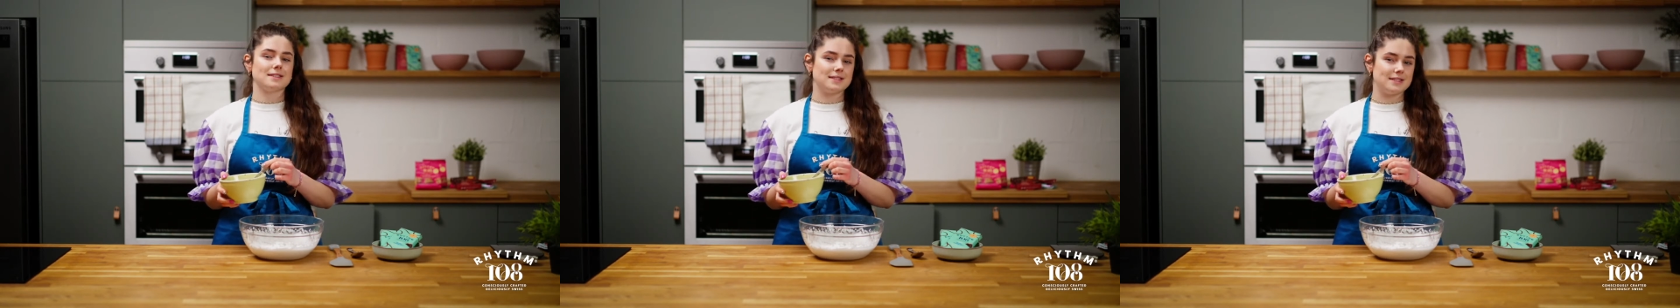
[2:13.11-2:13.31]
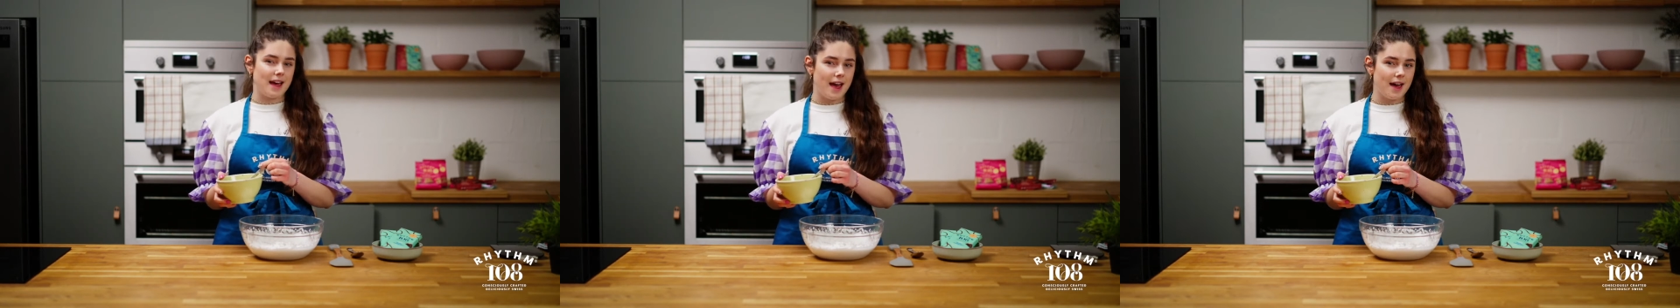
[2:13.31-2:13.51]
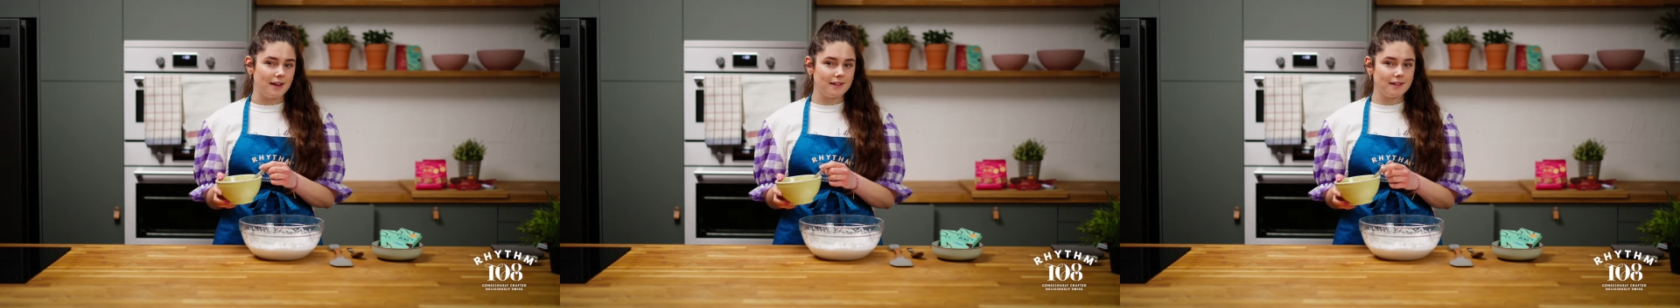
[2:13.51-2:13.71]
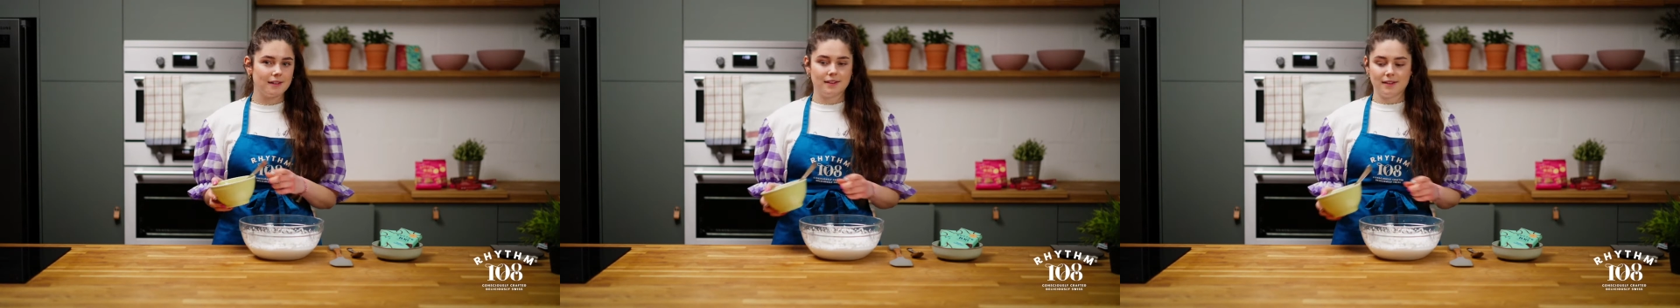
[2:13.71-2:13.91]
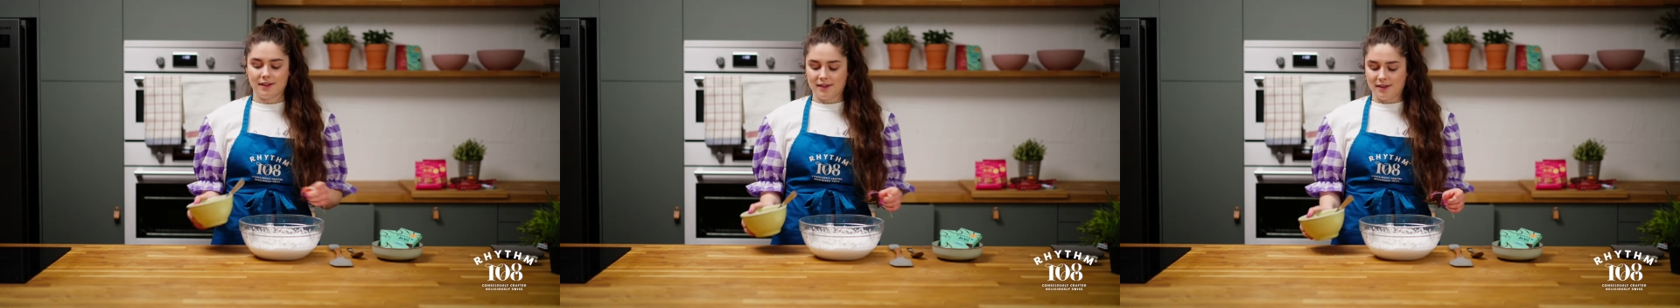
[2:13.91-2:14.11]
set.
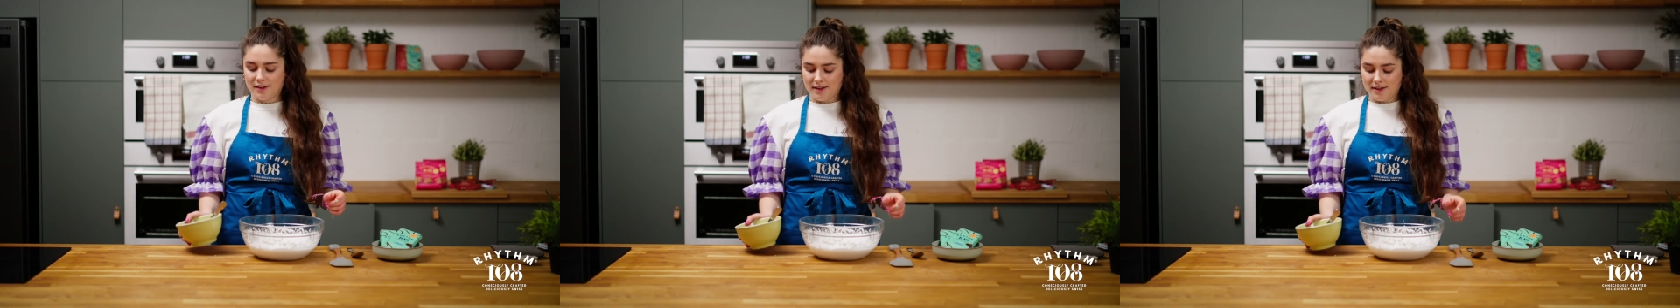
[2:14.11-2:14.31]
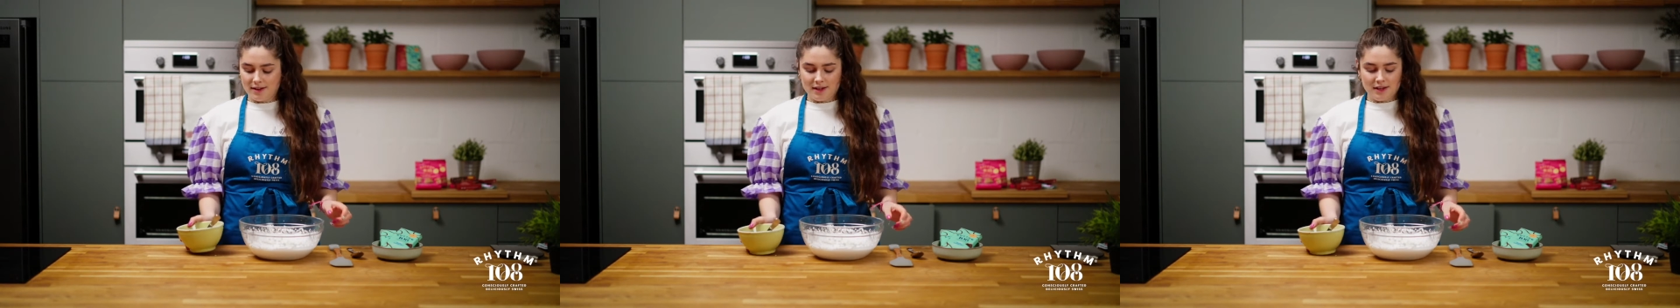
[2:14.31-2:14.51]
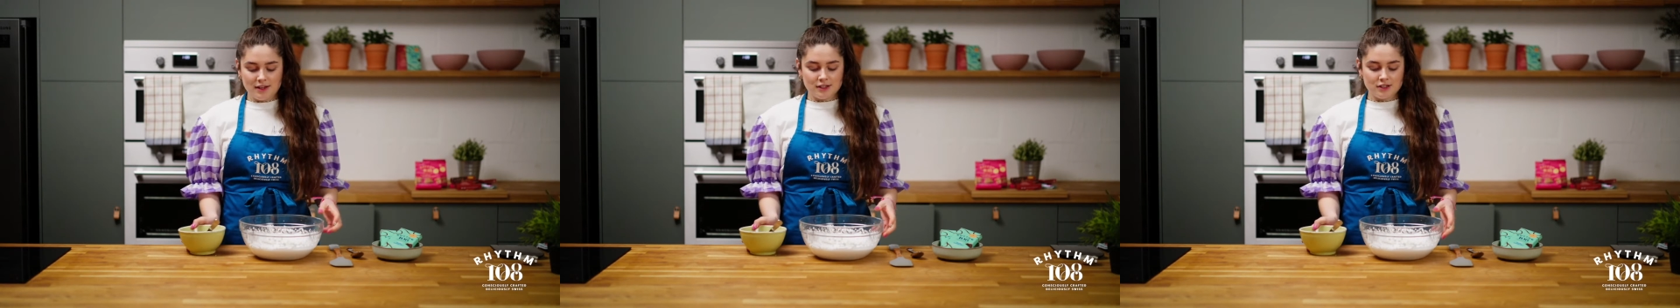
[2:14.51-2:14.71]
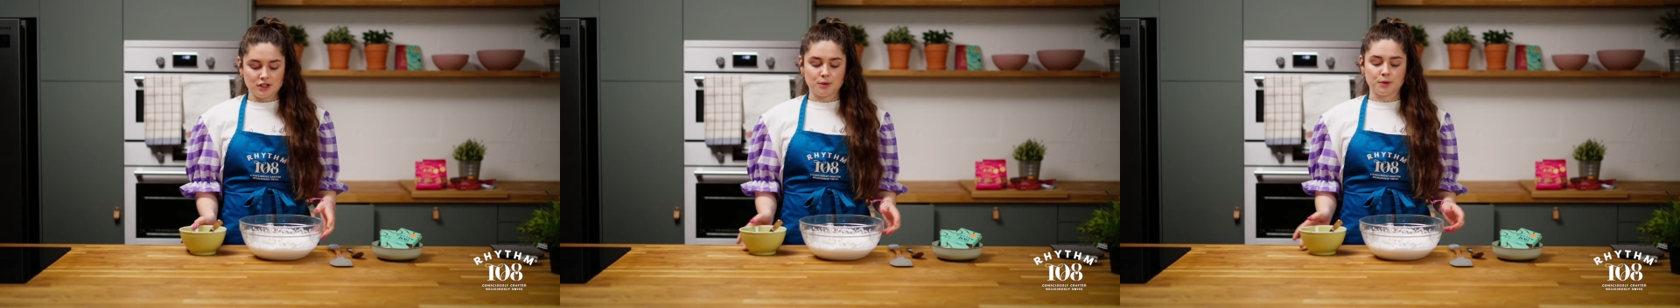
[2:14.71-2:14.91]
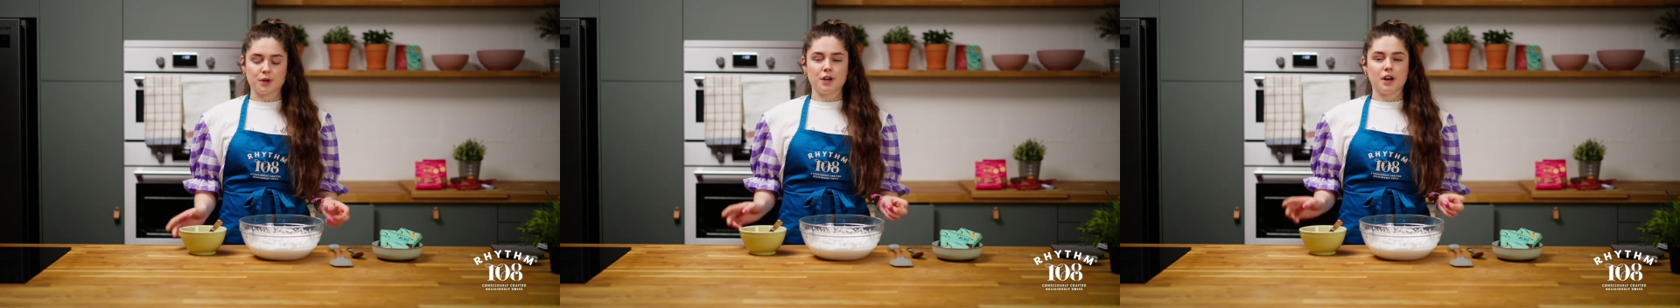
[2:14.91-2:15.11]

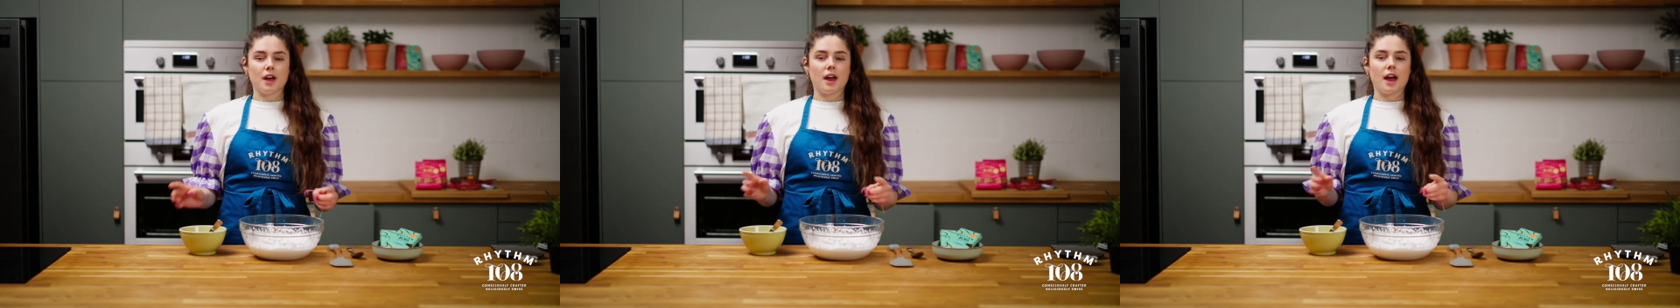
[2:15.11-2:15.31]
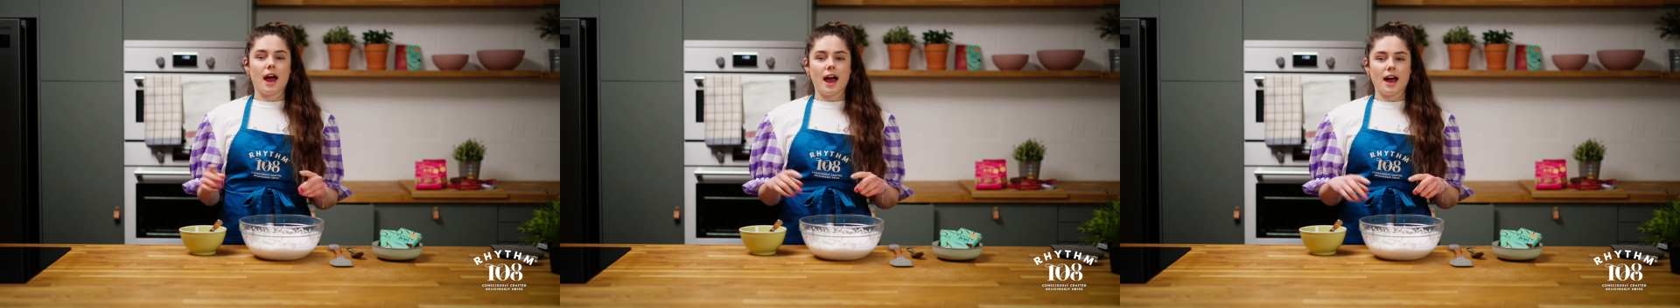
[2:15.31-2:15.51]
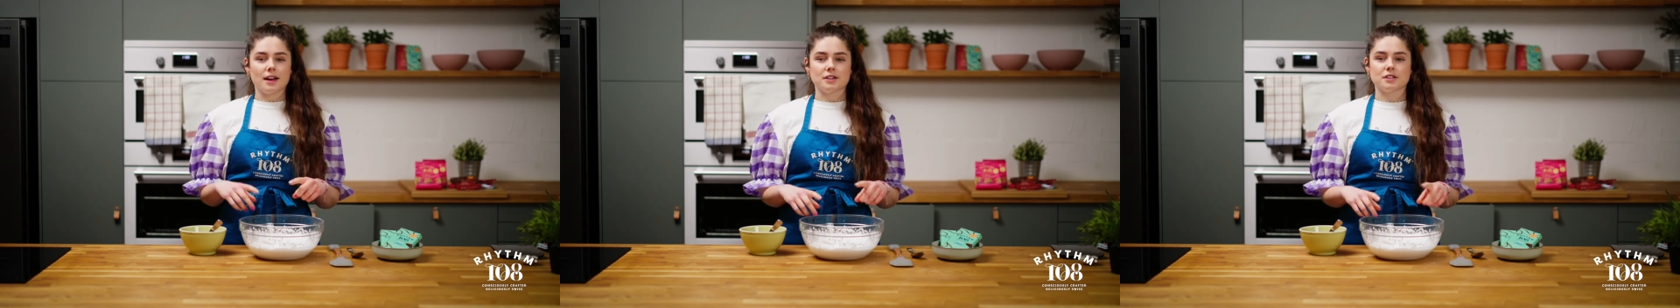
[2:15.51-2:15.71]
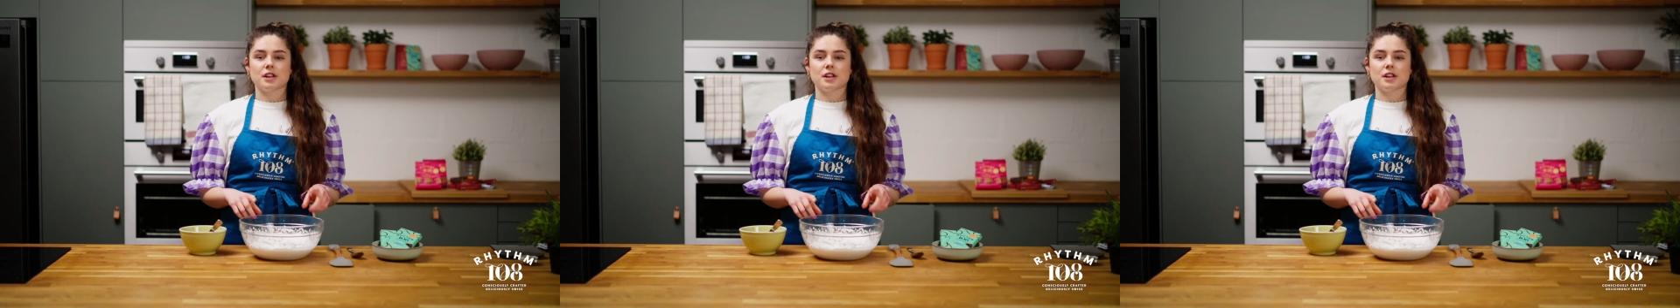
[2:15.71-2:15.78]
So we're going to add